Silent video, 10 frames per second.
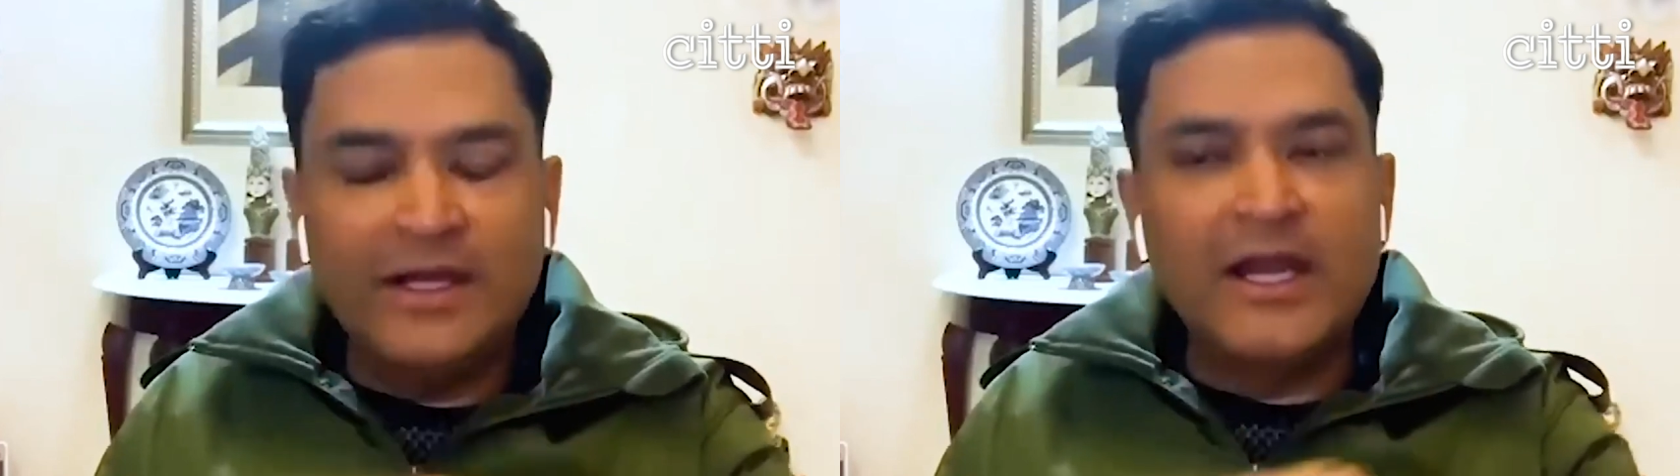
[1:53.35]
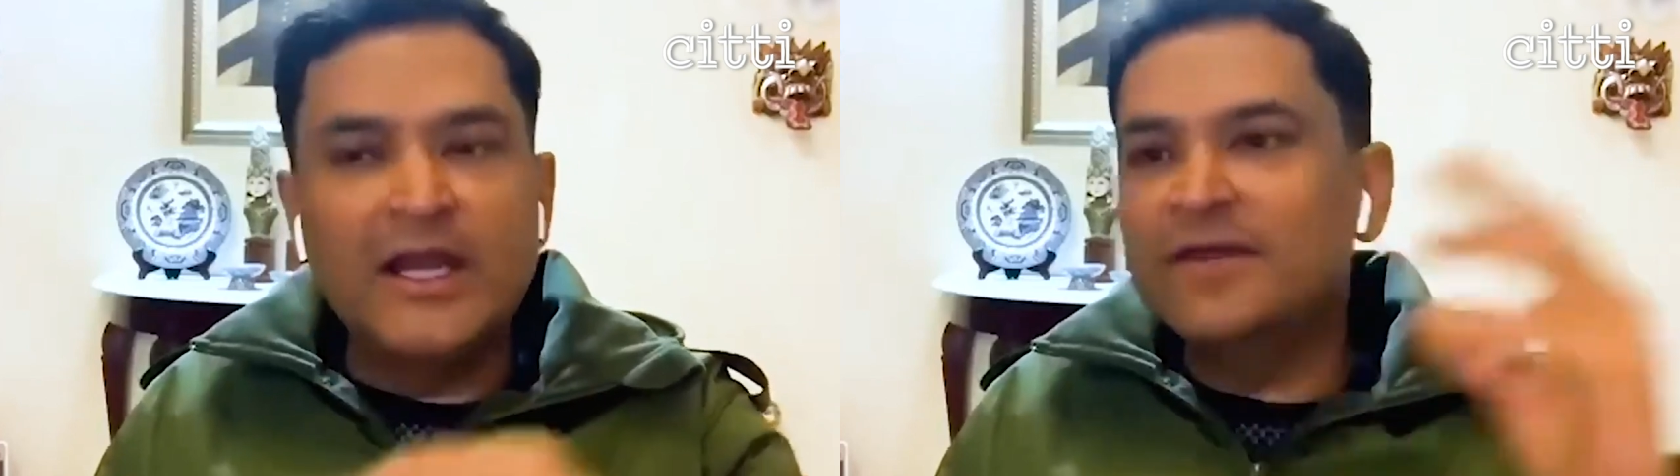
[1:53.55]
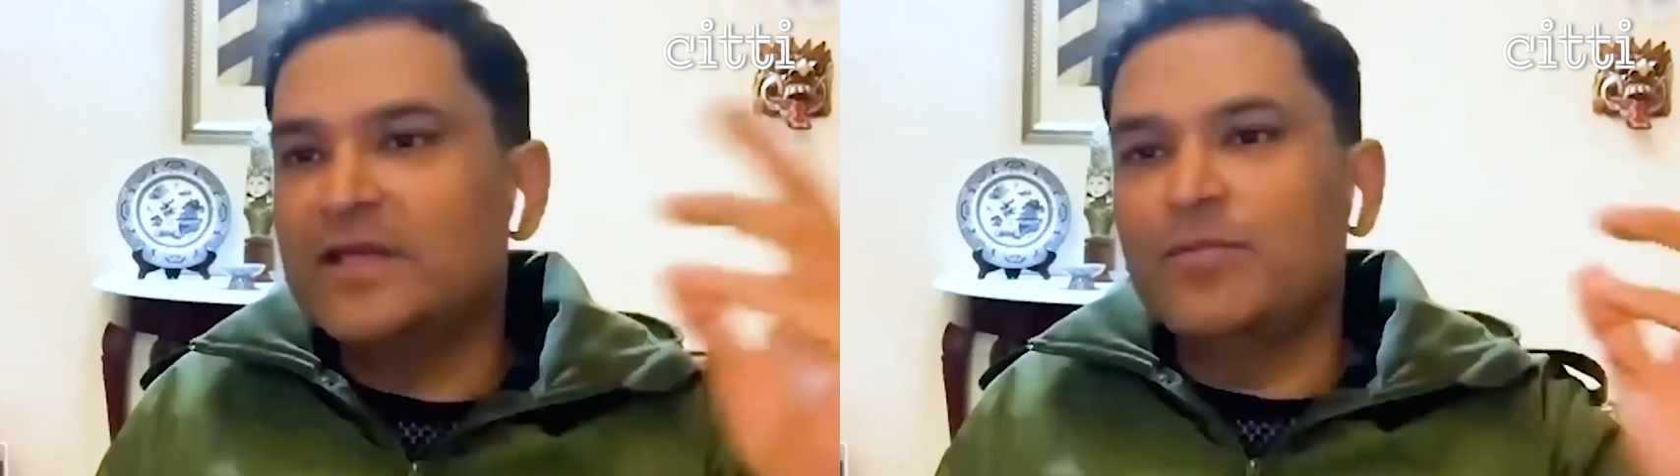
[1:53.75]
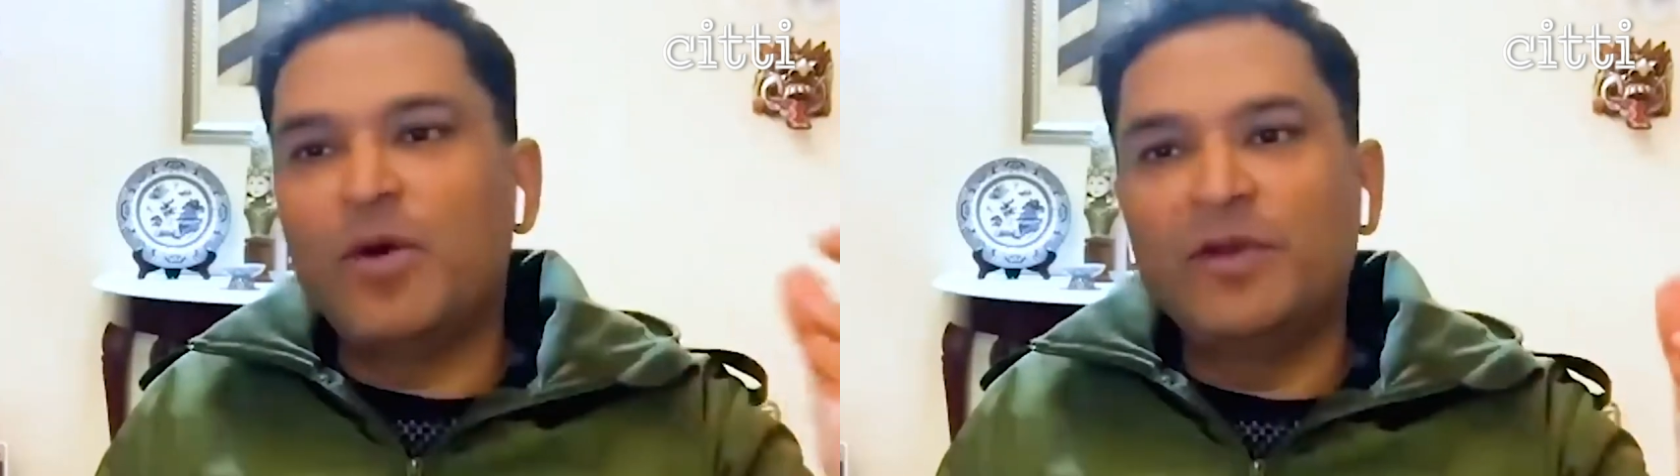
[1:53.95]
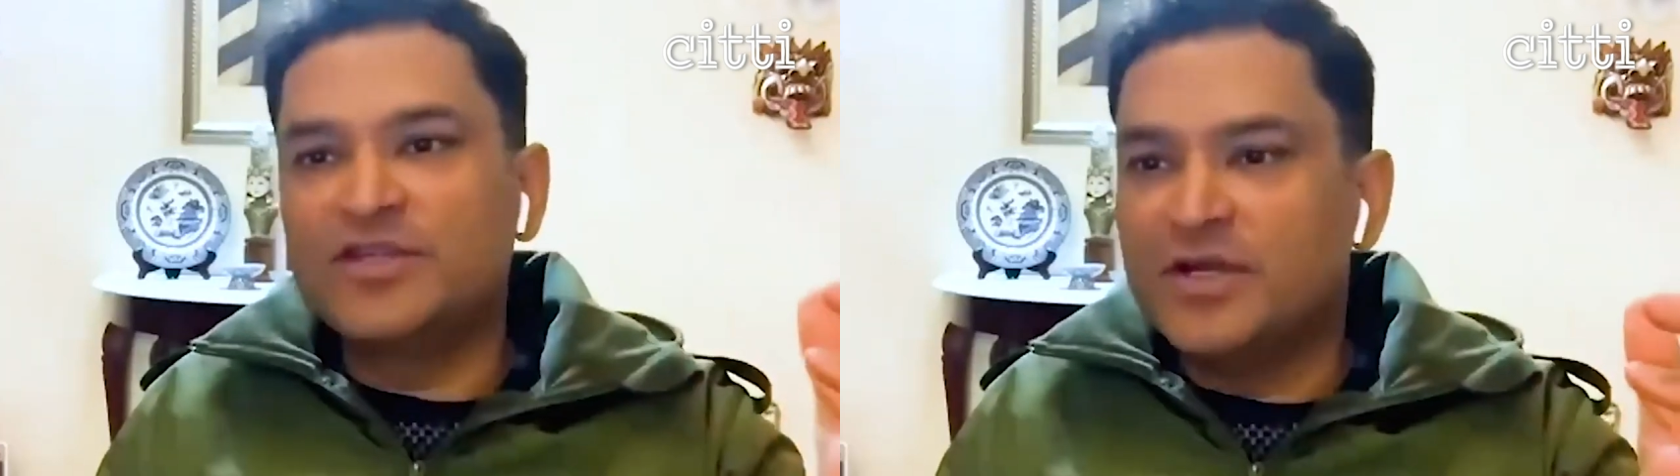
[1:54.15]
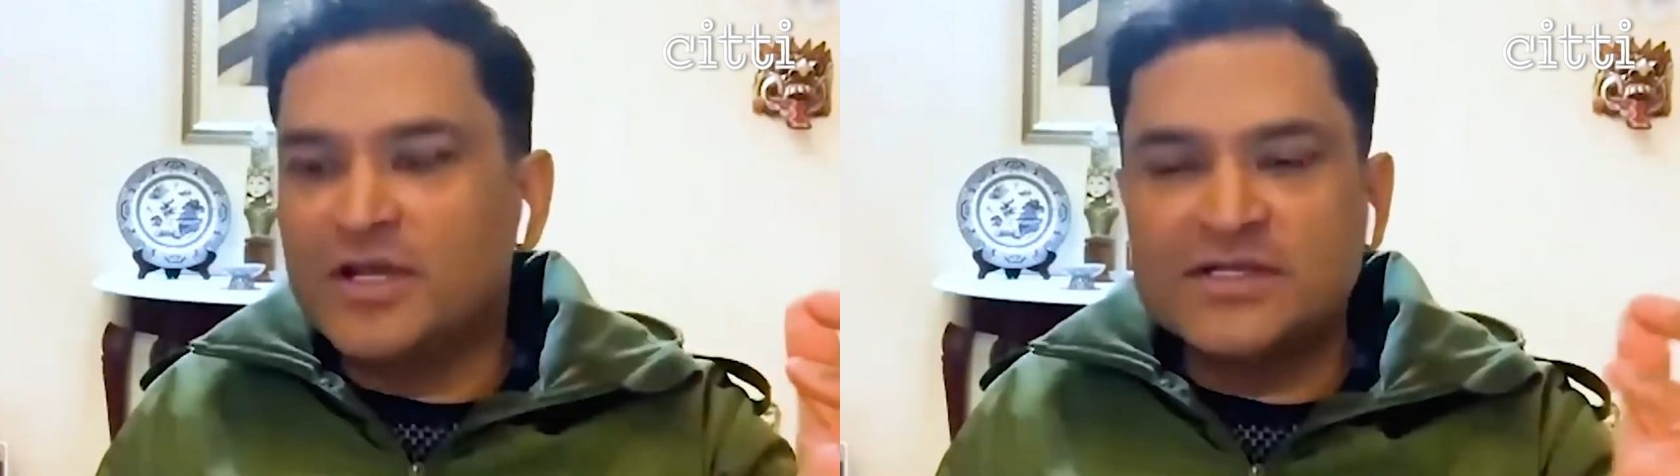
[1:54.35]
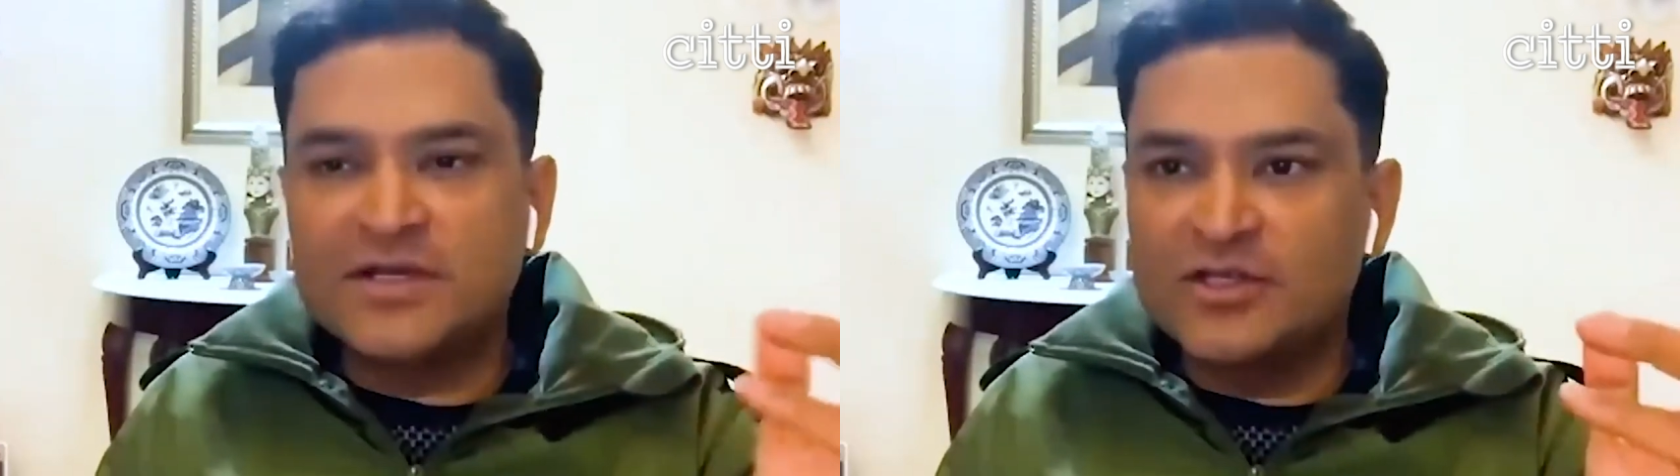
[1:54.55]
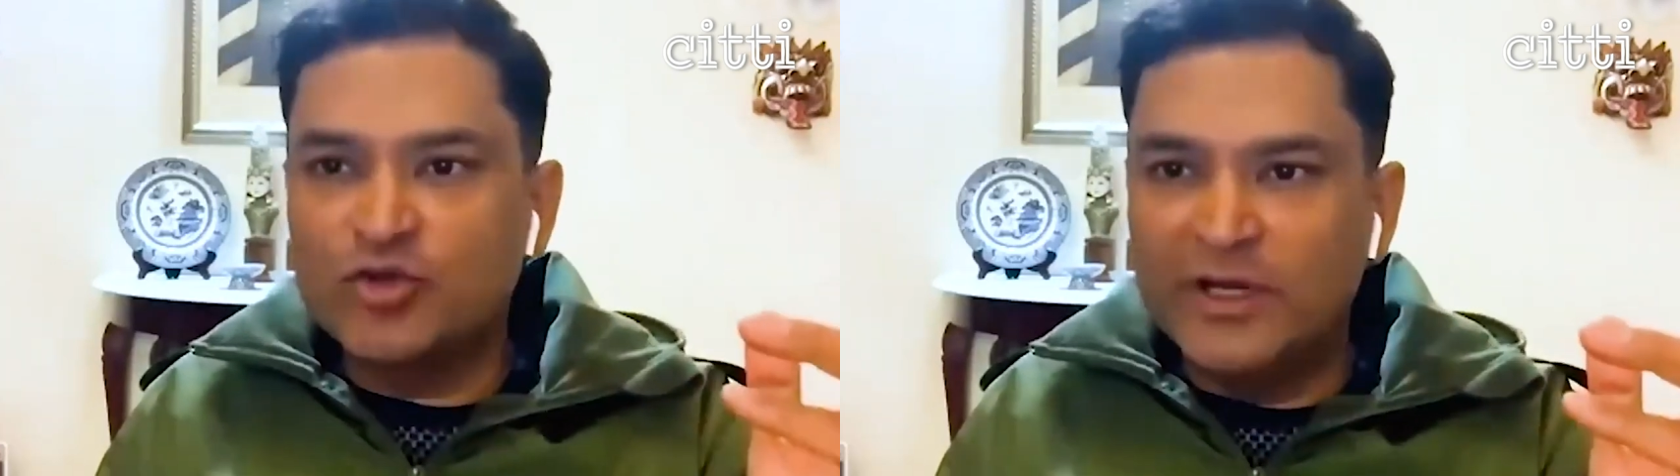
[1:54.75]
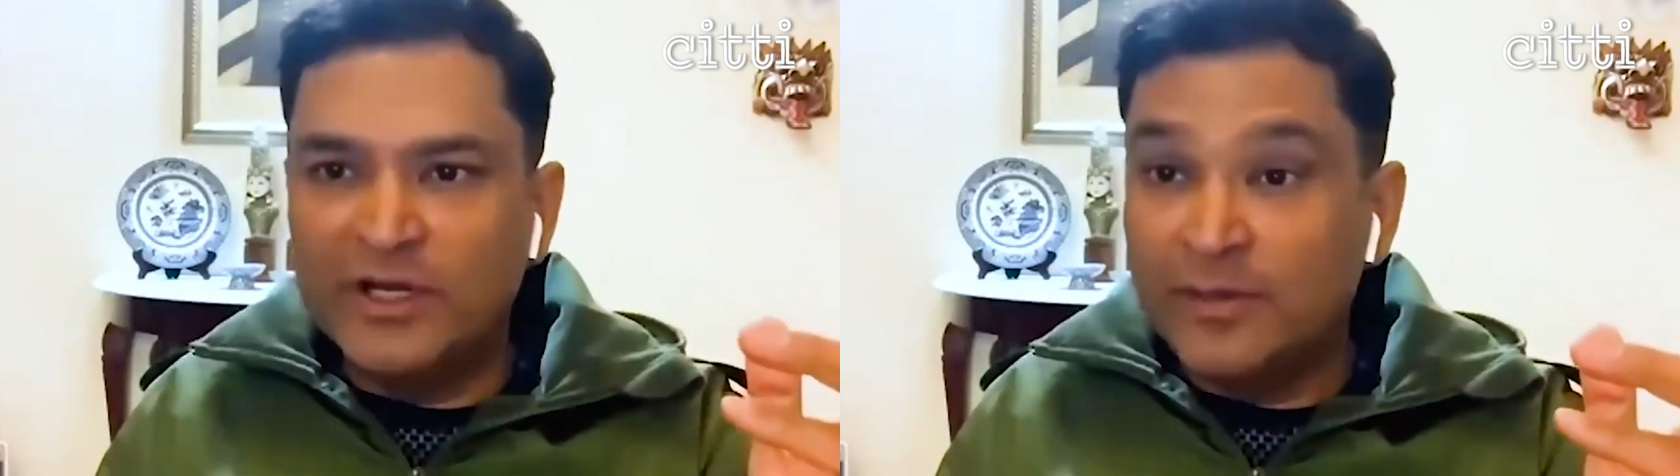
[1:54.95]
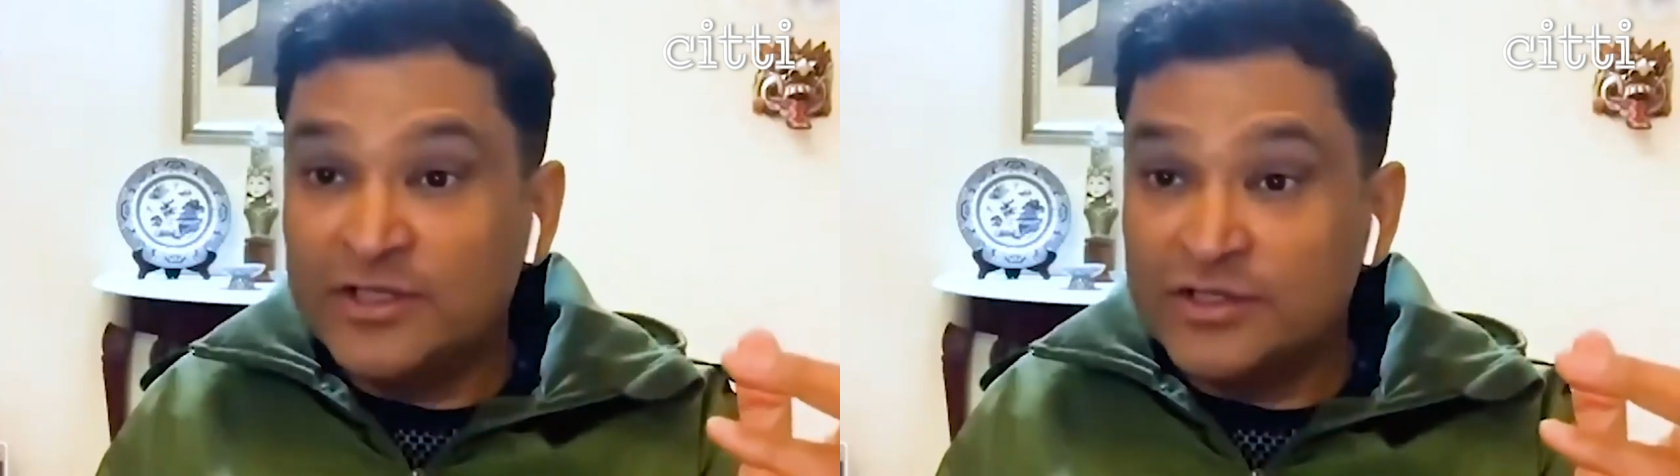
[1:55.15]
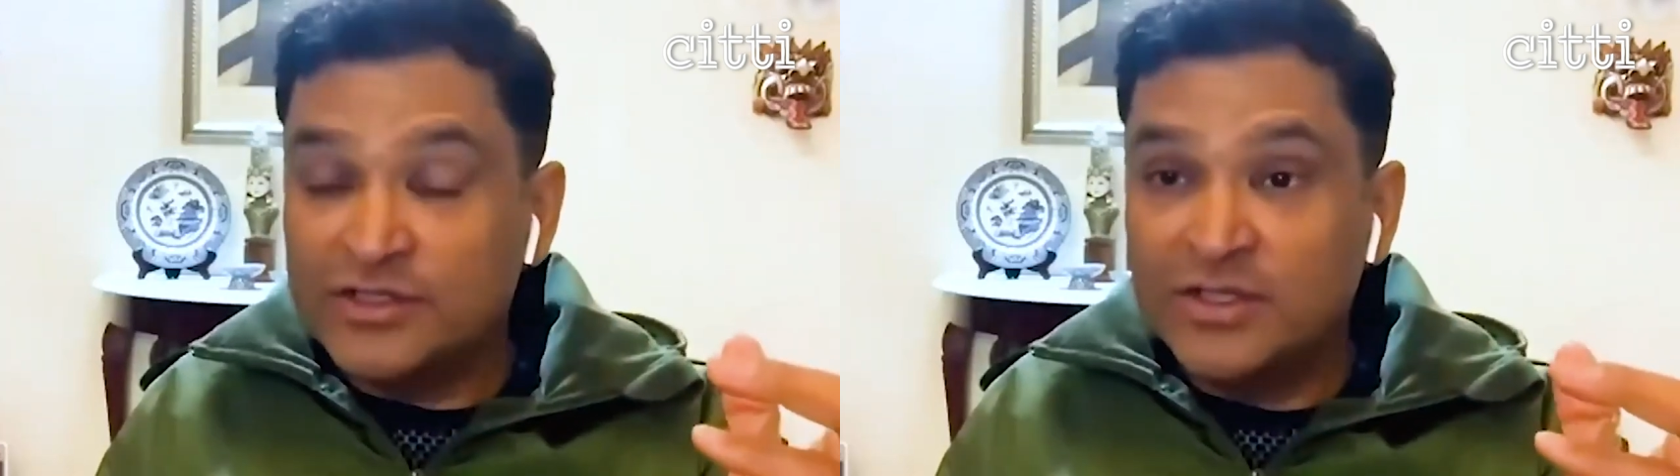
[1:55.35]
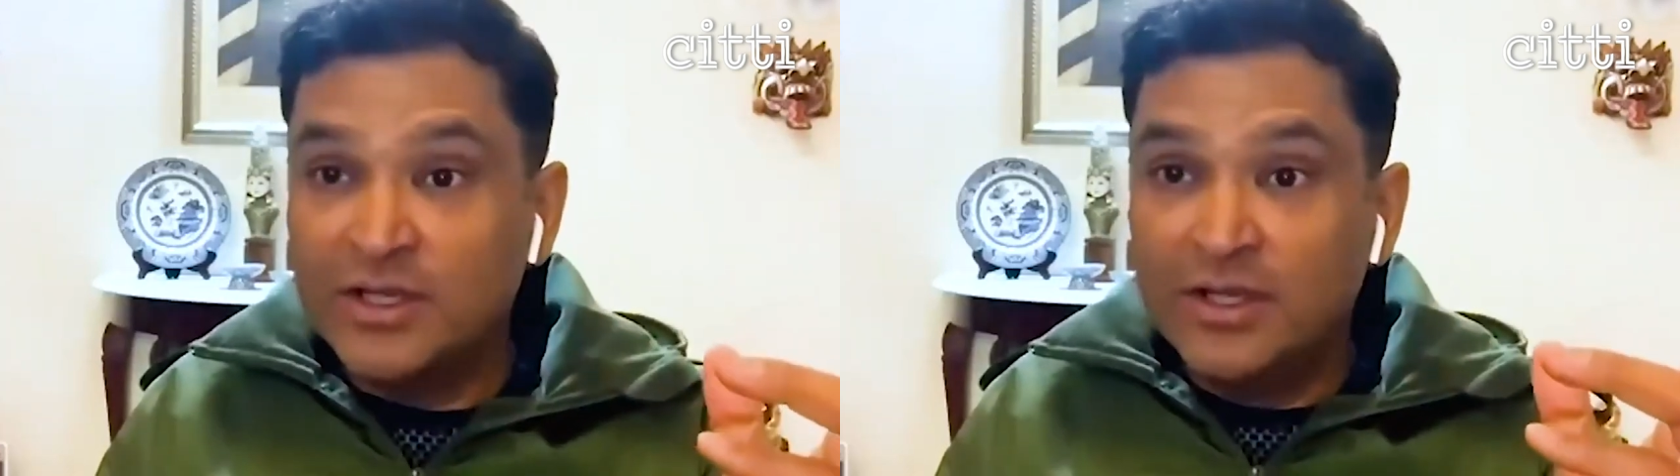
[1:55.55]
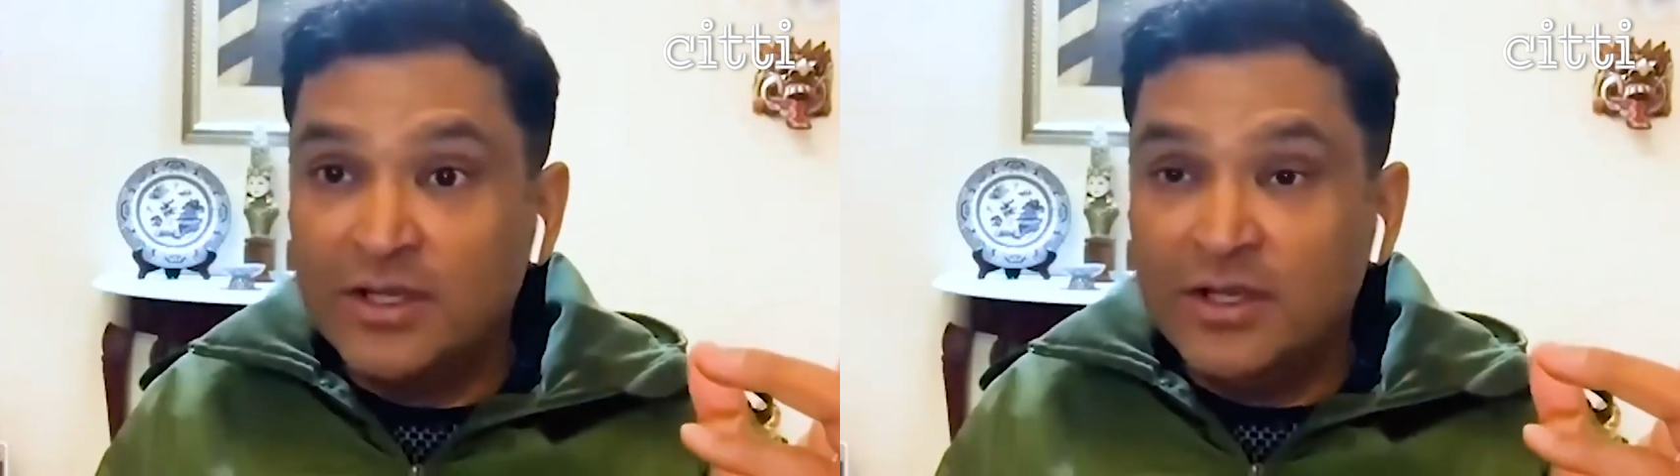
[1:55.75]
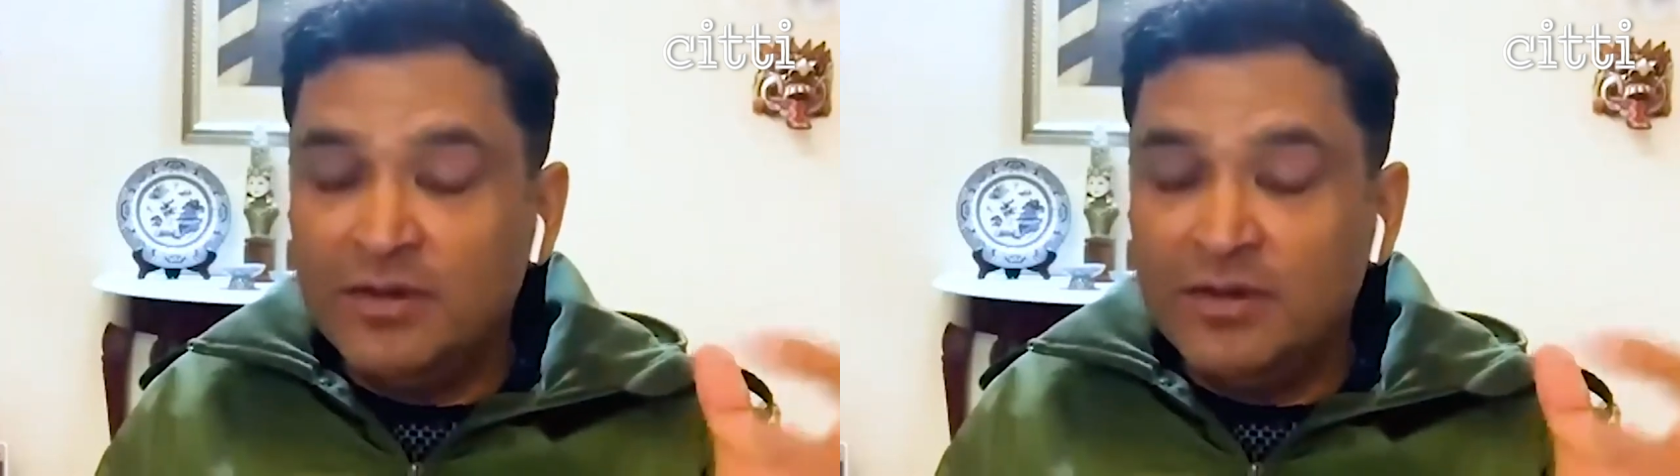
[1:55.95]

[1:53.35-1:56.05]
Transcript: And anyway, their population doesn't ask too many questions.